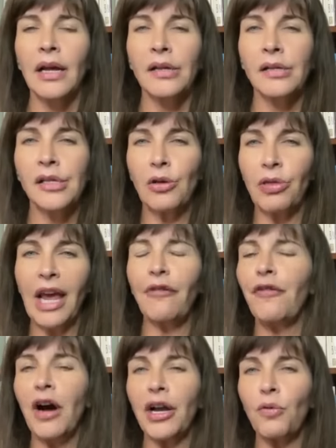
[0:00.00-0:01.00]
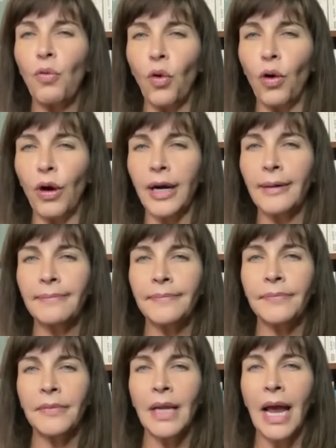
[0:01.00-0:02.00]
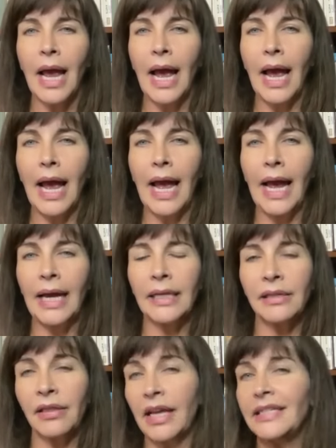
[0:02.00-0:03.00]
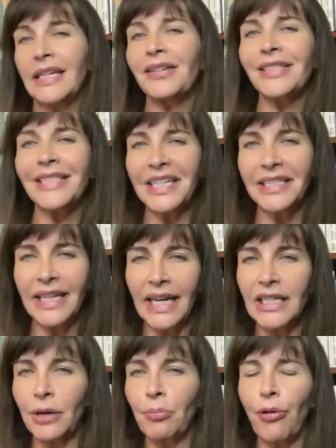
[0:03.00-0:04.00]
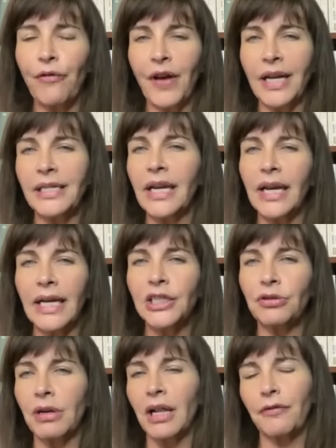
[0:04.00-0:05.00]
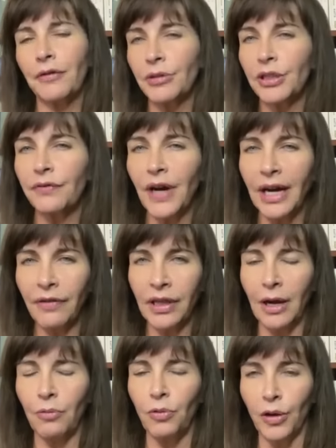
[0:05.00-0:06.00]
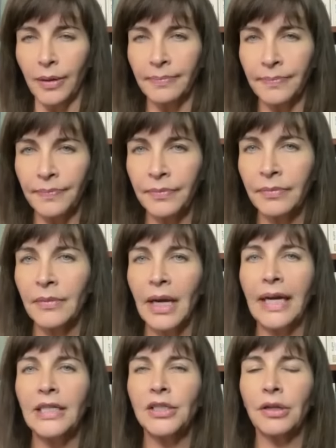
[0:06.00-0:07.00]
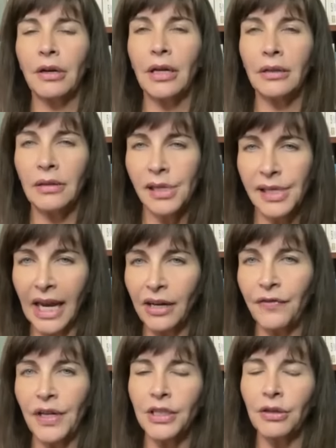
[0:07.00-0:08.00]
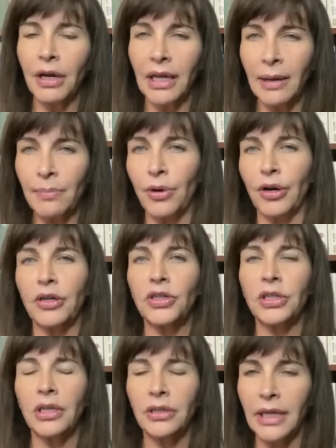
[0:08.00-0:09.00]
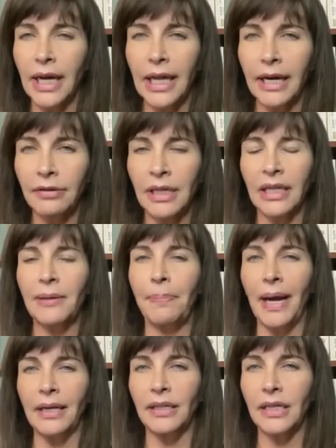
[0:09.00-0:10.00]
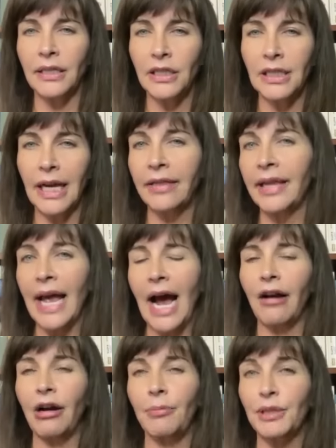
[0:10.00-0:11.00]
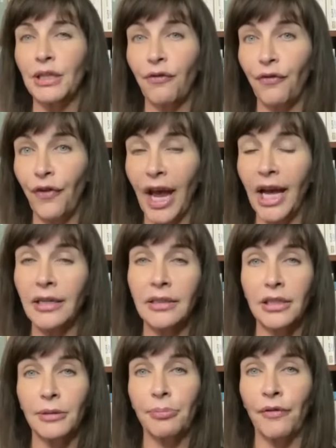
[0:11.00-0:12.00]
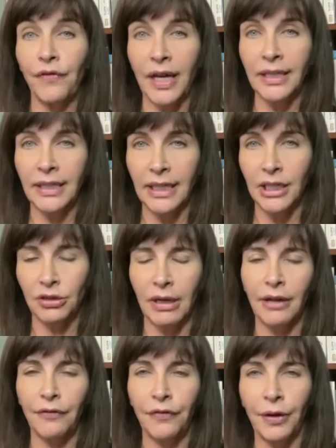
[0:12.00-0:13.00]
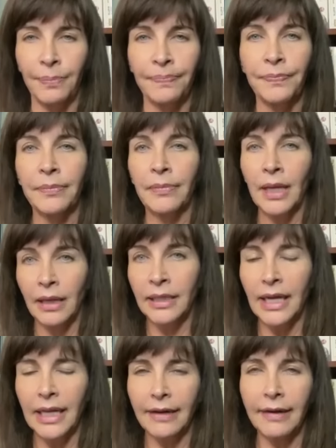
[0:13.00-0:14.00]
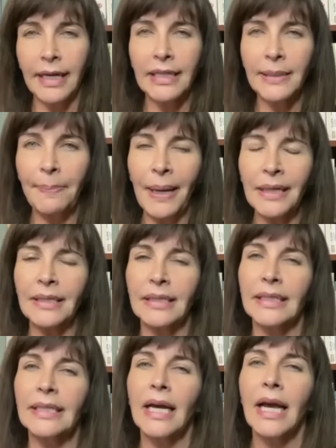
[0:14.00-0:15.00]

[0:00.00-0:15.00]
So they fought a war, and they didn't succeed in preventing Israel from surviving that war. The state of Israel emerged, declared independence, and the Arabs failed to prevent Israel from declaring independence.